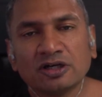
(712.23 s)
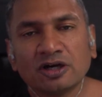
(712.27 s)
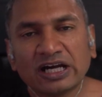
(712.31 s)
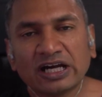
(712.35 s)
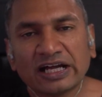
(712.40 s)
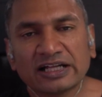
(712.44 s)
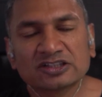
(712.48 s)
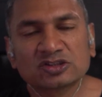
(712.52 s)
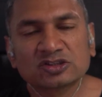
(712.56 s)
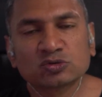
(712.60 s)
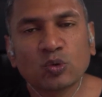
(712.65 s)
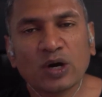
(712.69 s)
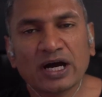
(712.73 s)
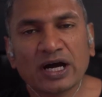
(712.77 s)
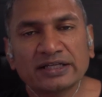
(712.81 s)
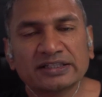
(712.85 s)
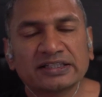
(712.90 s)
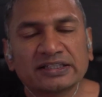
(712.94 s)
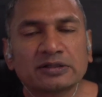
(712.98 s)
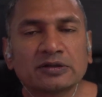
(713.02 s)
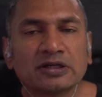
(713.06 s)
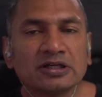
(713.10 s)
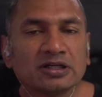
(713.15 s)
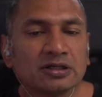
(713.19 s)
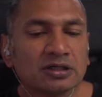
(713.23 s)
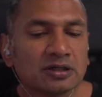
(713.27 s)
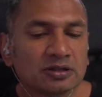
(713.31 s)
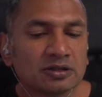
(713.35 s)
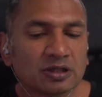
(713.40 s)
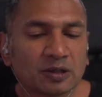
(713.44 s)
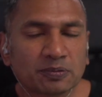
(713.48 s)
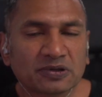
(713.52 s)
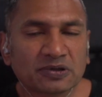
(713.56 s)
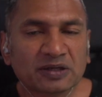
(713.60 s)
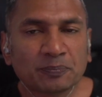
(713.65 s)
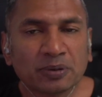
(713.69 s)
Else why did
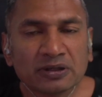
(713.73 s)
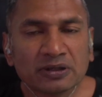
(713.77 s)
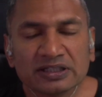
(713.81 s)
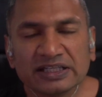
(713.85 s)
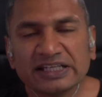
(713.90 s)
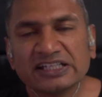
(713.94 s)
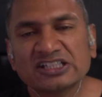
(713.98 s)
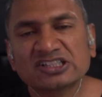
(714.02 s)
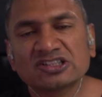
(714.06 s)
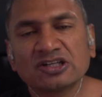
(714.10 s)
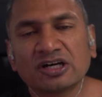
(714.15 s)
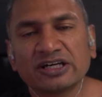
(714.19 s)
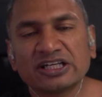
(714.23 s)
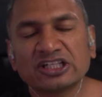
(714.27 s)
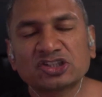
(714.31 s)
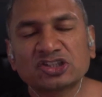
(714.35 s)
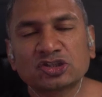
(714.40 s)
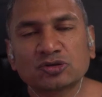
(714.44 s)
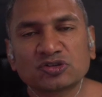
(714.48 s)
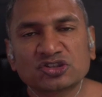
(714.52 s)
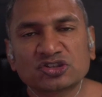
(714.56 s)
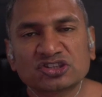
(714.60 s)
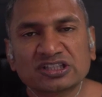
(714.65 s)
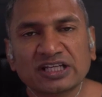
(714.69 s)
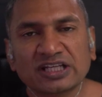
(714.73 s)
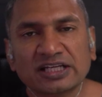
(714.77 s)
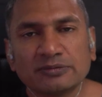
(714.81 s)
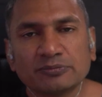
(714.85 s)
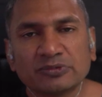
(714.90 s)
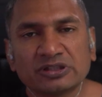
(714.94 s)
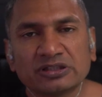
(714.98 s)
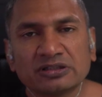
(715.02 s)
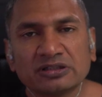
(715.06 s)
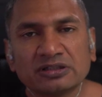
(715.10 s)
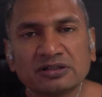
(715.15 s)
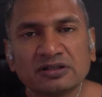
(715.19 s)
the police not issue a
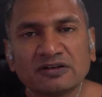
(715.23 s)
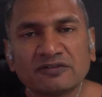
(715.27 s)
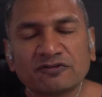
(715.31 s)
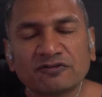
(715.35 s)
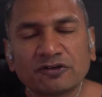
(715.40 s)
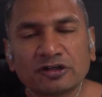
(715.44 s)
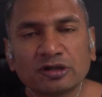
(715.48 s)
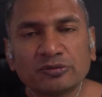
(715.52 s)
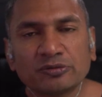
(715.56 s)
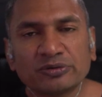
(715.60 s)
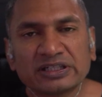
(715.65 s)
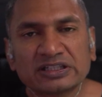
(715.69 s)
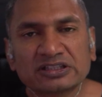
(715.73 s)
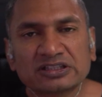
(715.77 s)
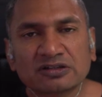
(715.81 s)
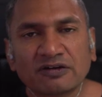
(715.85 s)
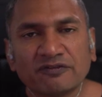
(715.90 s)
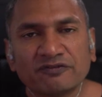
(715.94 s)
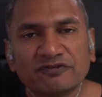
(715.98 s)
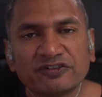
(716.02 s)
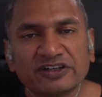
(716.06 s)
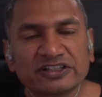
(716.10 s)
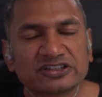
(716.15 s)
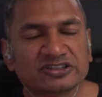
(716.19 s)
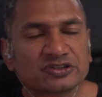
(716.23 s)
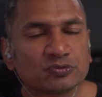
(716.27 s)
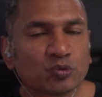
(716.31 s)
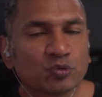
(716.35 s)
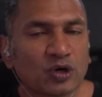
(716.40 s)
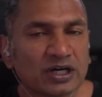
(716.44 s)
statement following his conviction?